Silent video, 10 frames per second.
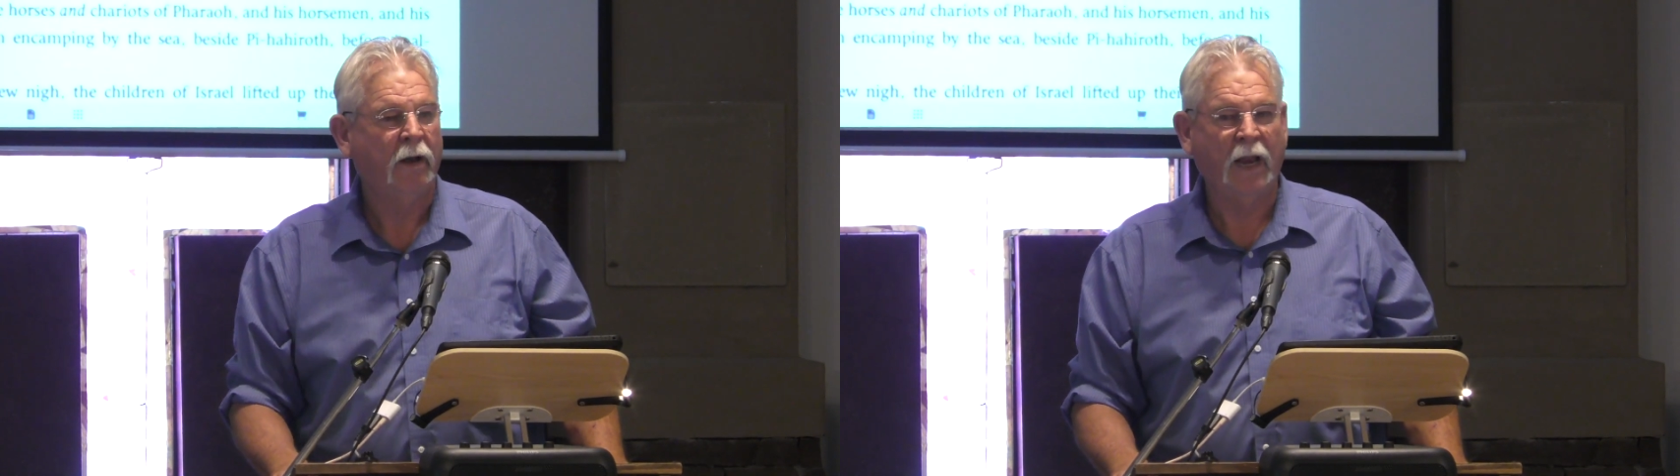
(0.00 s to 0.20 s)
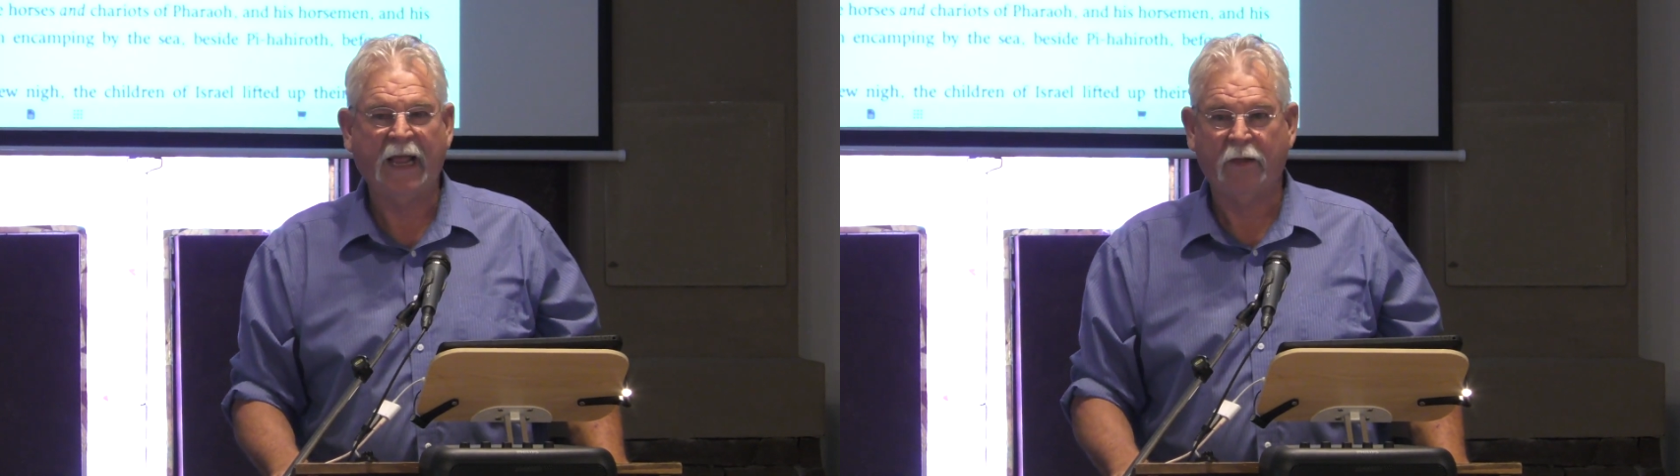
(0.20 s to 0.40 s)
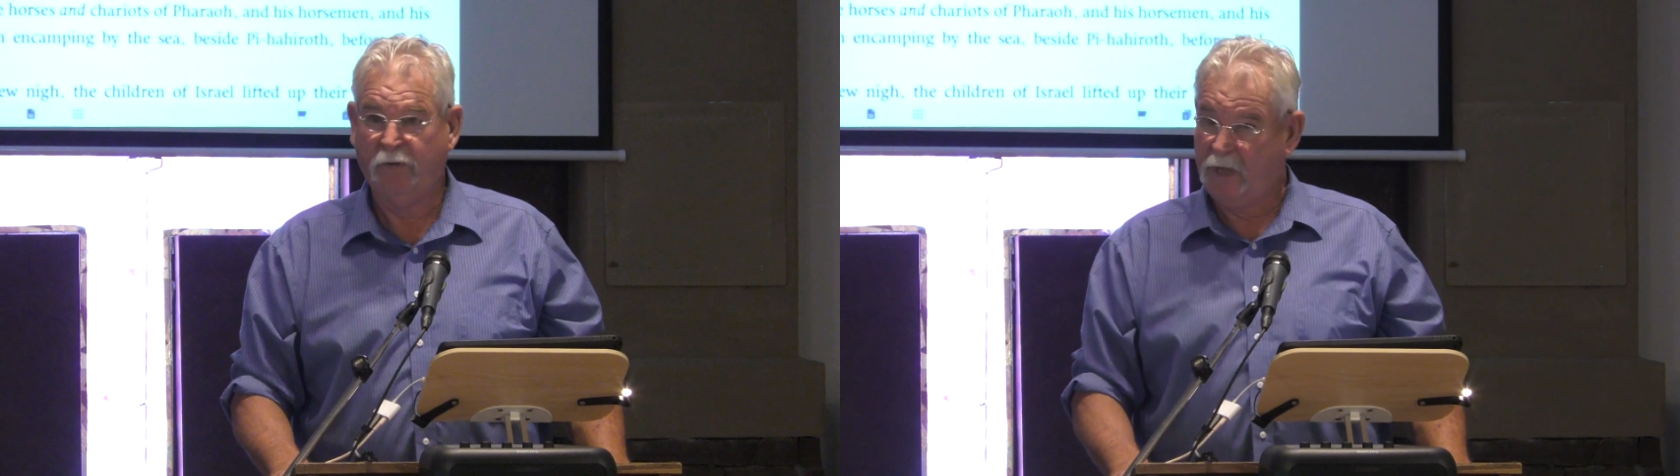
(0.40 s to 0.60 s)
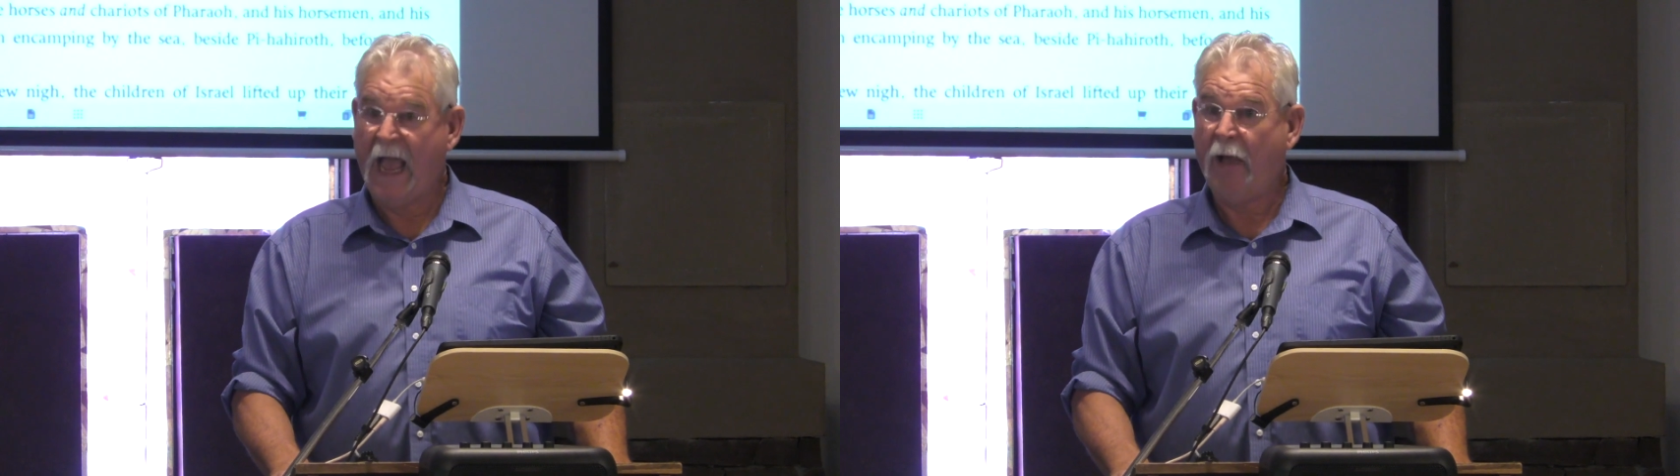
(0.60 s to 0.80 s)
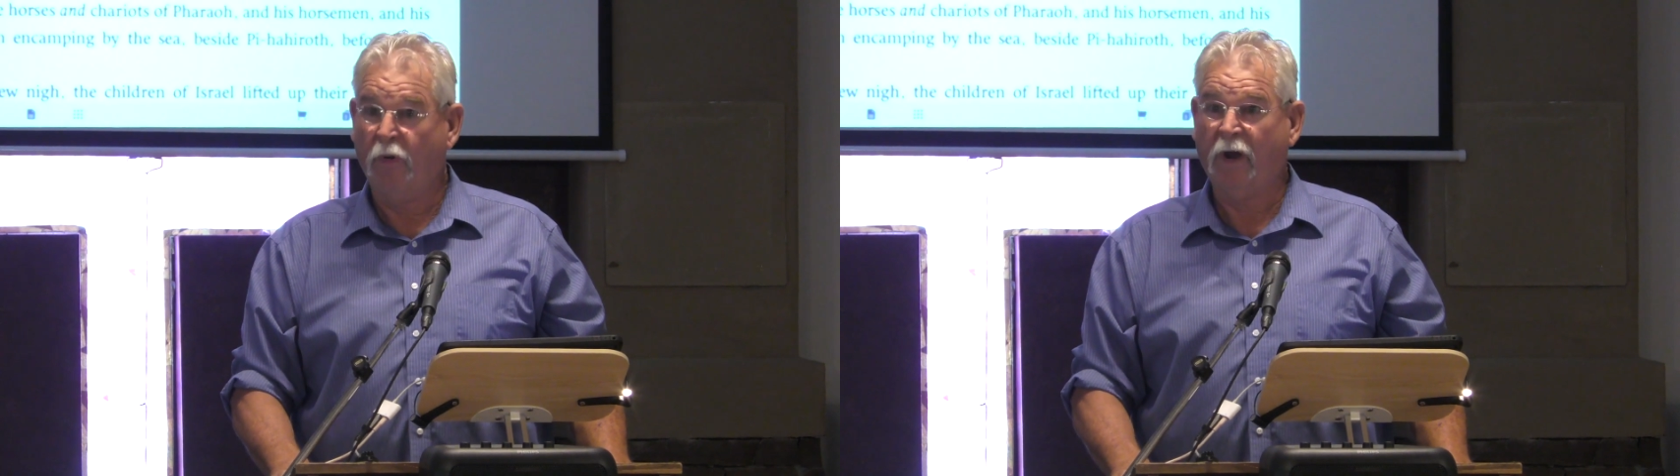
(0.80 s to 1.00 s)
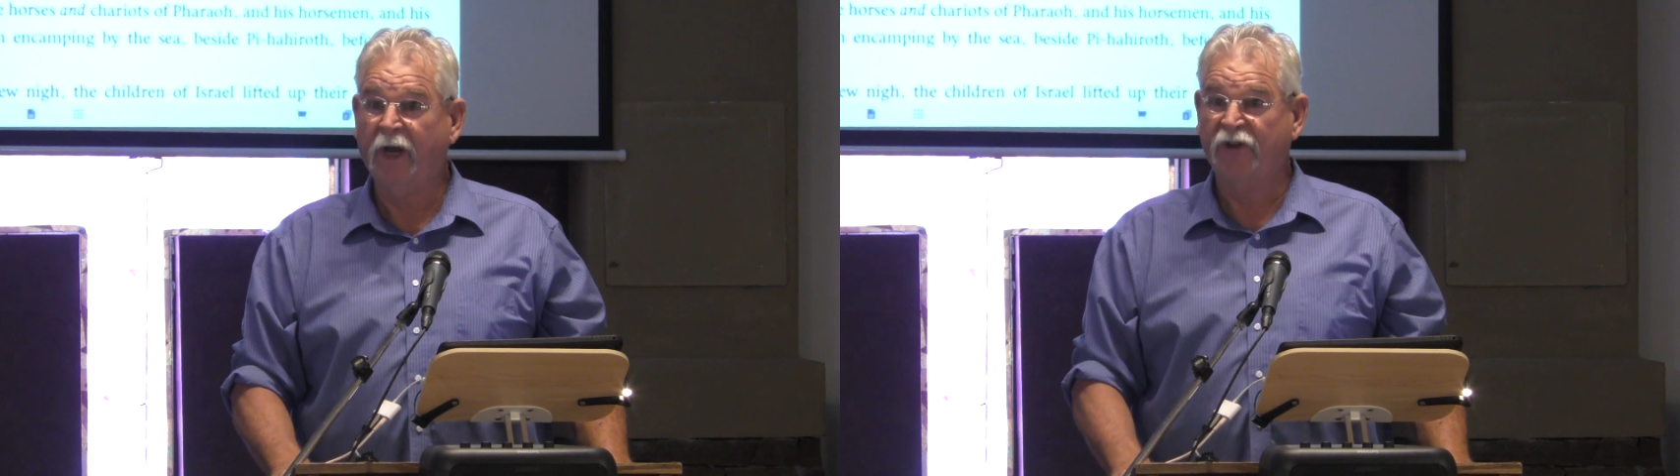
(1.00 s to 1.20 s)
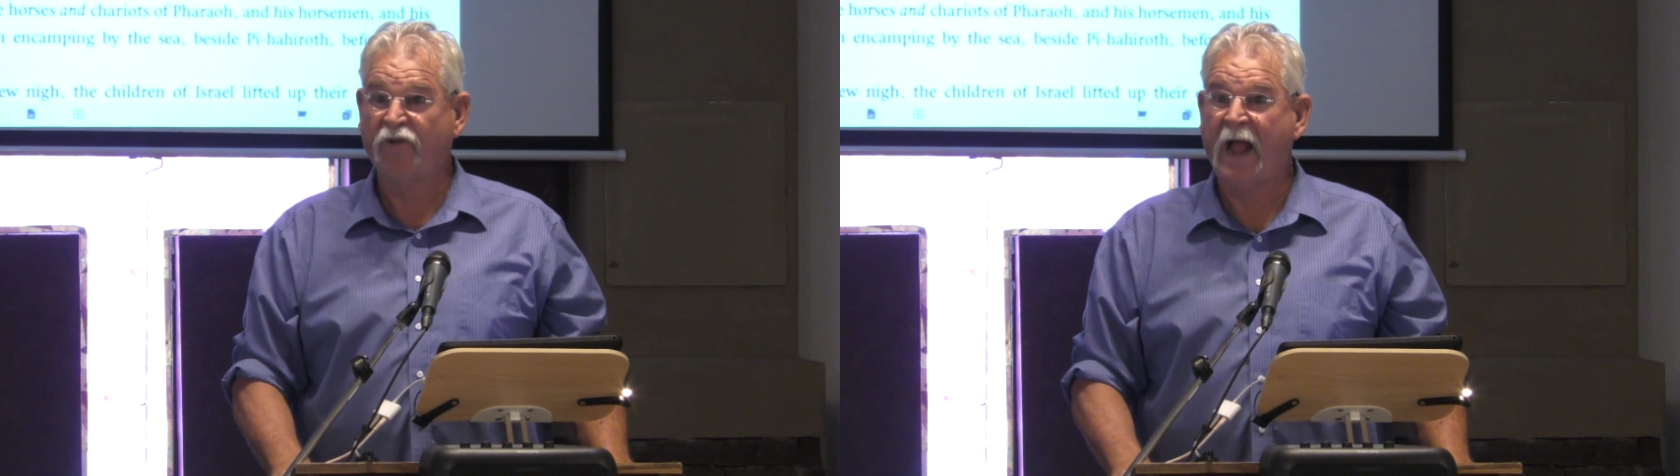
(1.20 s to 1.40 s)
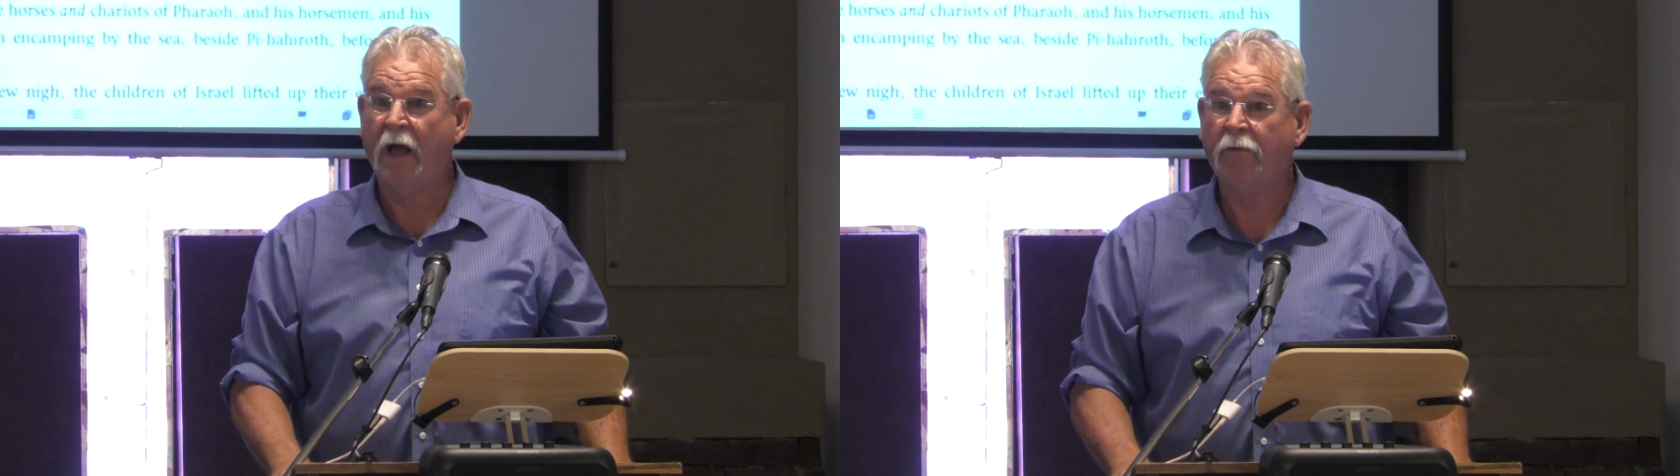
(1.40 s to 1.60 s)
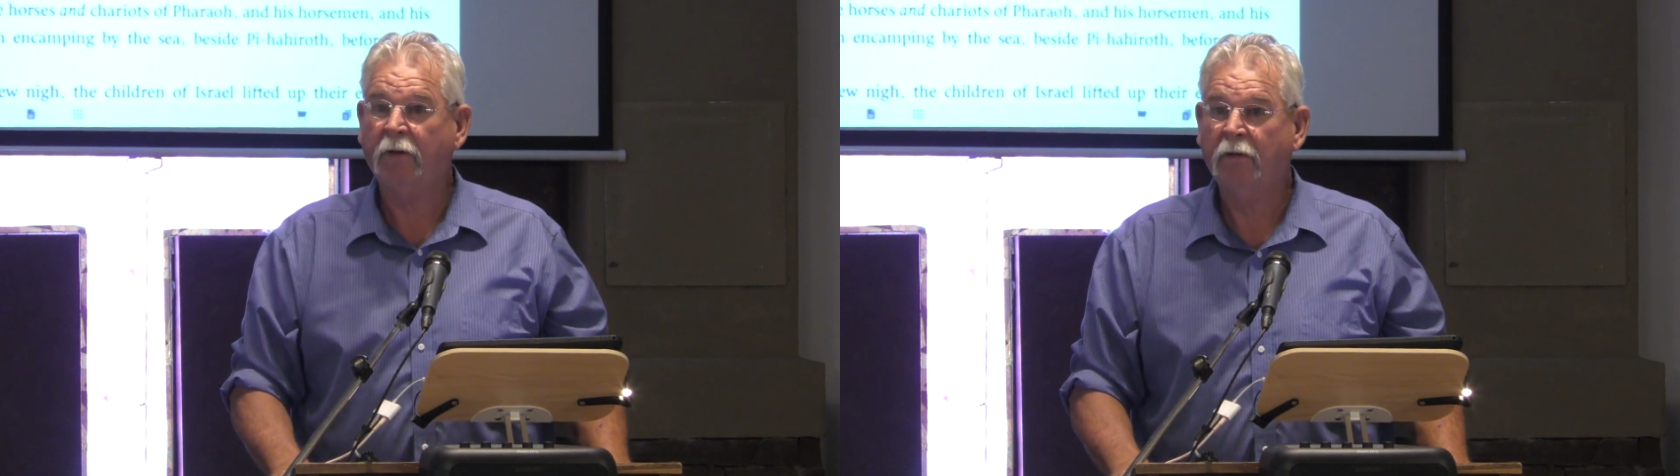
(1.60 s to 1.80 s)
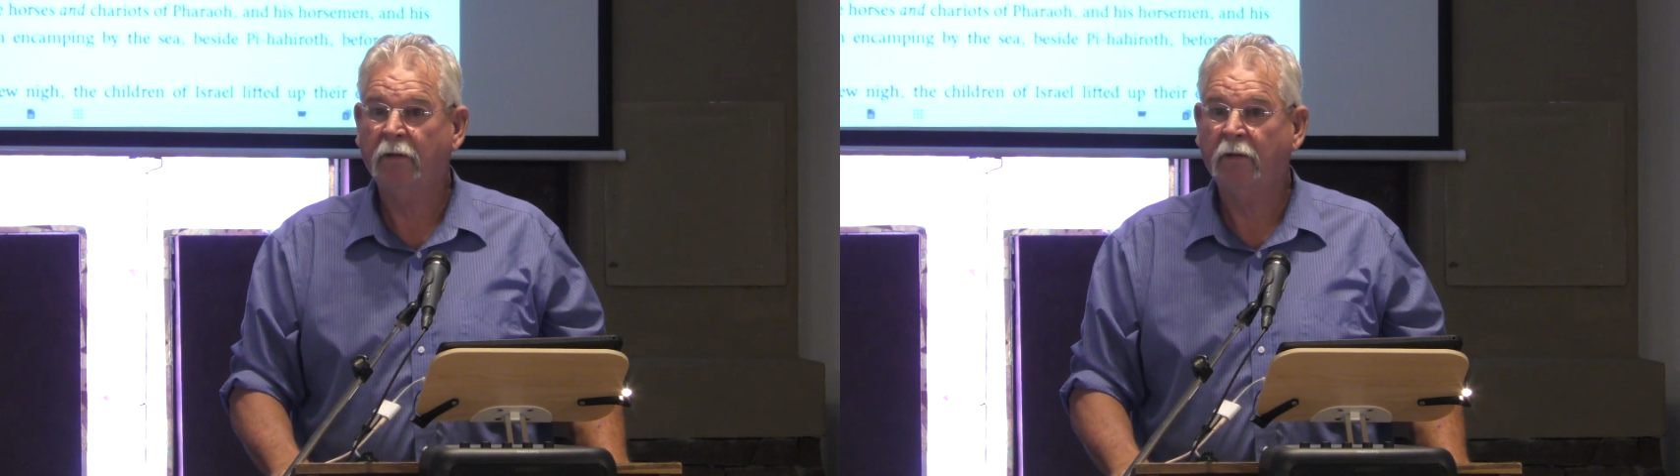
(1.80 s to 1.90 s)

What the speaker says: Like, yeah, we're going to drown.